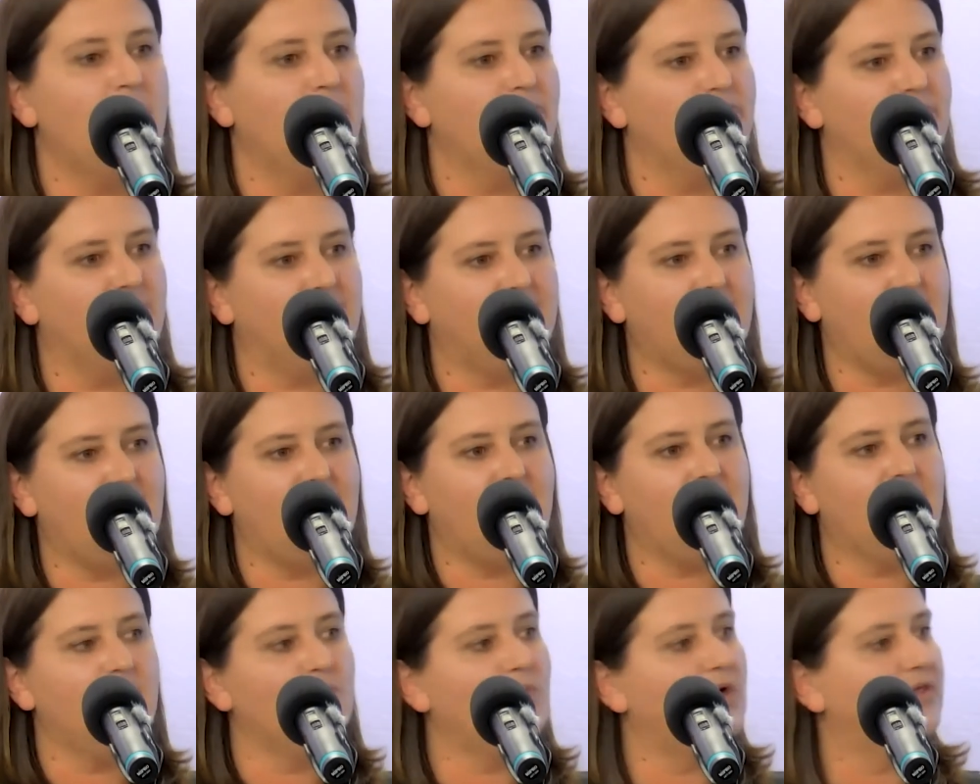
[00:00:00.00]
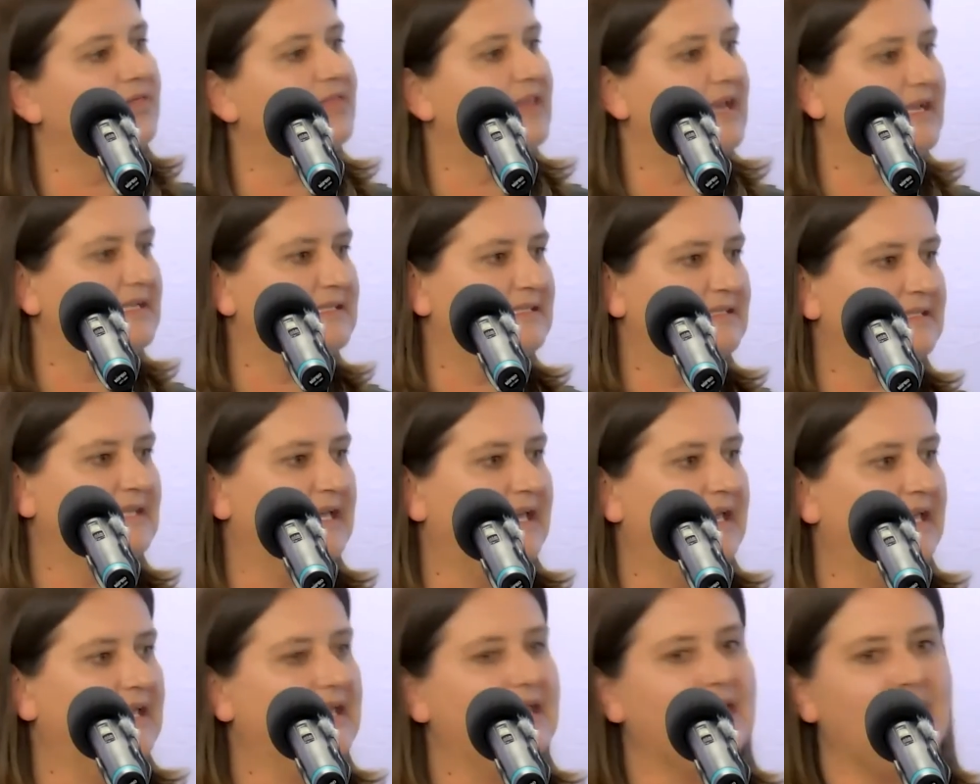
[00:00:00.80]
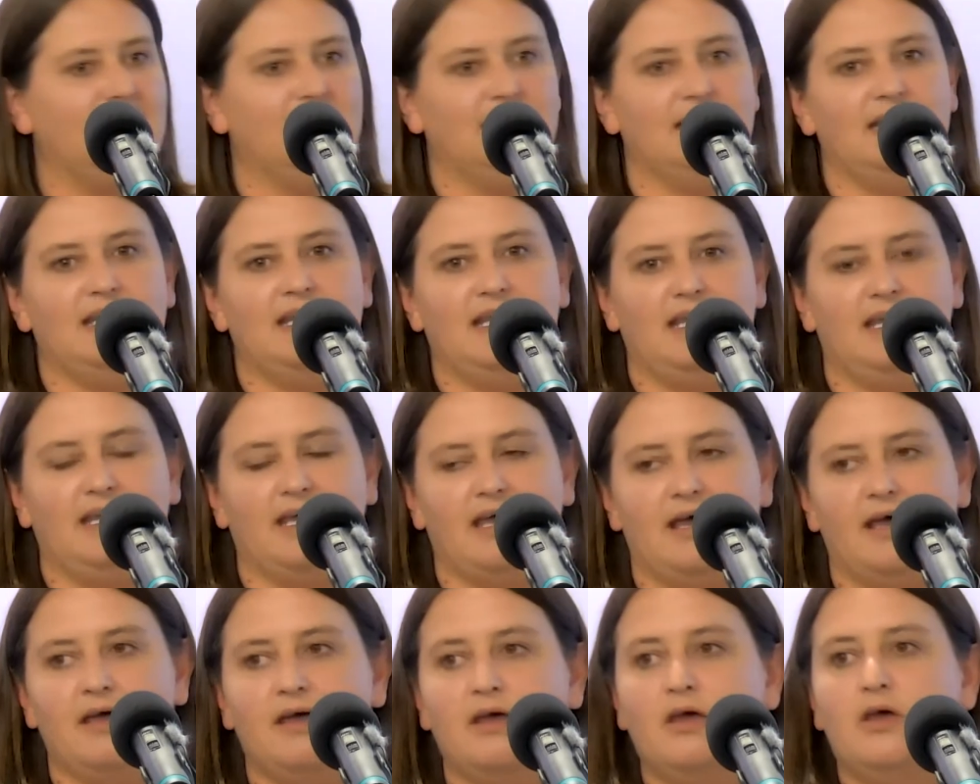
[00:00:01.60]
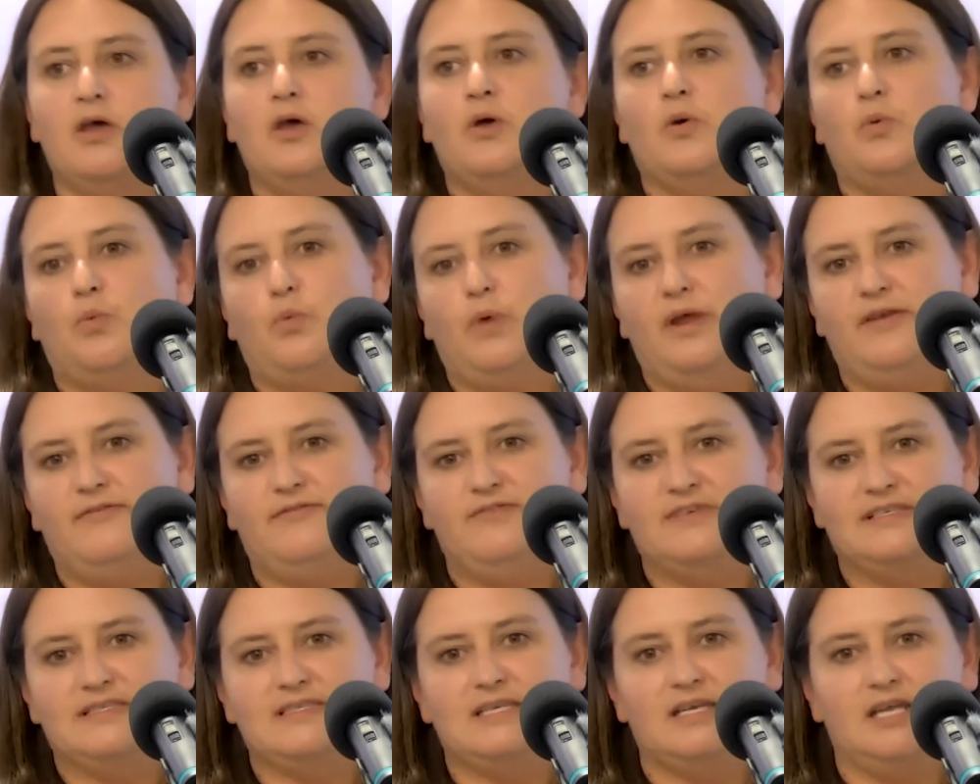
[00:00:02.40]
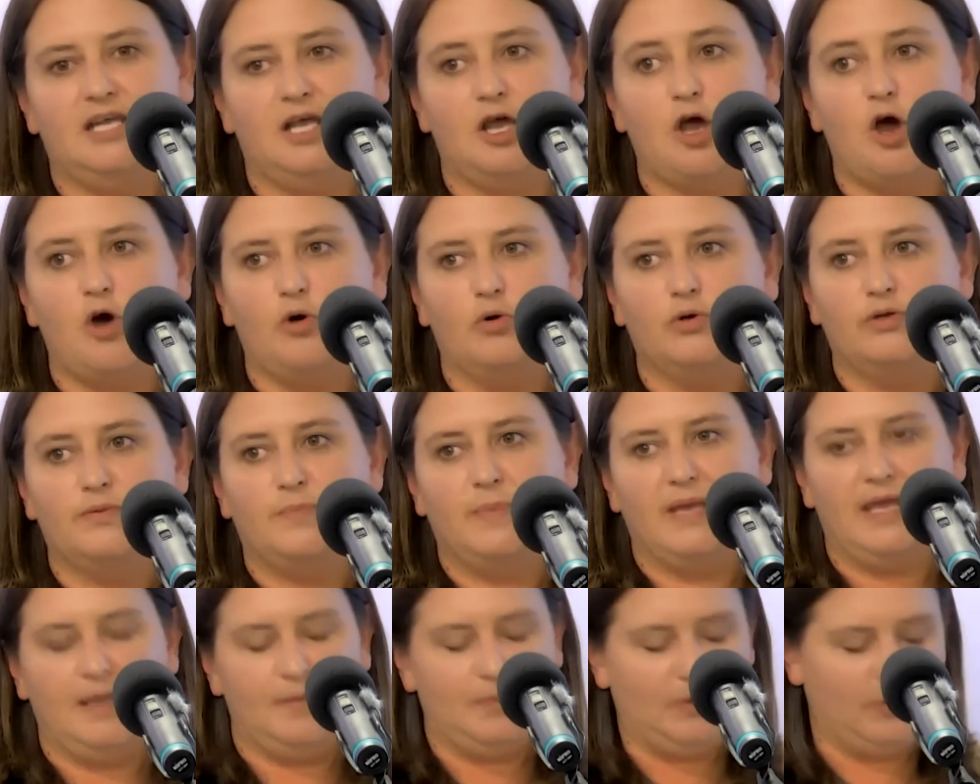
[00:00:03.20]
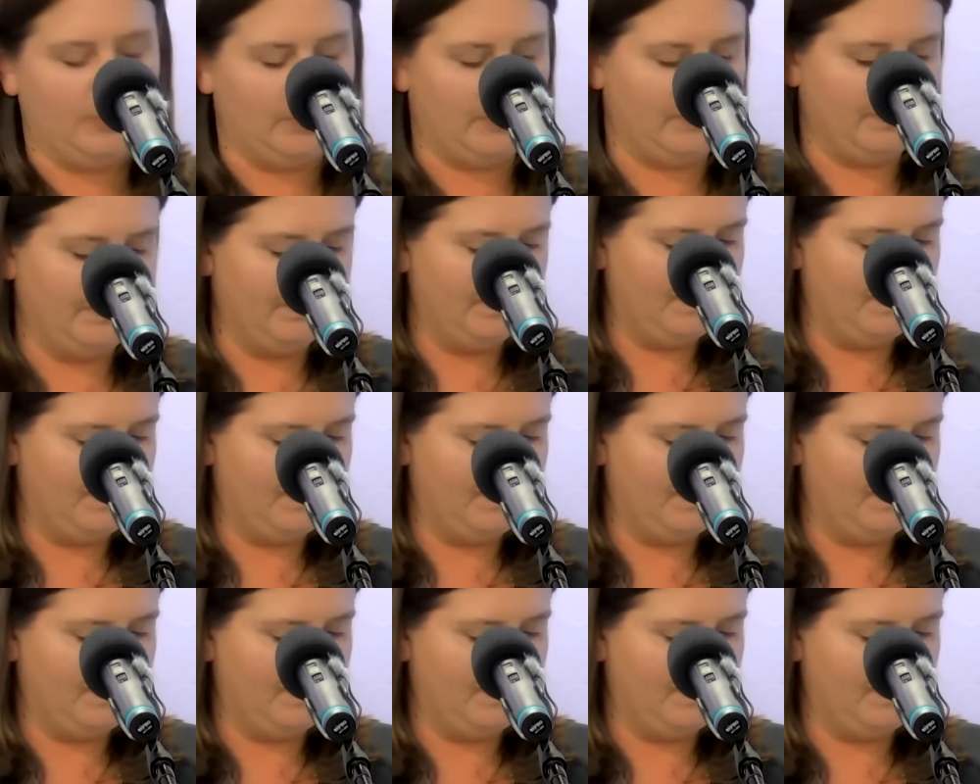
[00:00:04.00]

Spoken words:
regarding what they see and hear when visiting older people.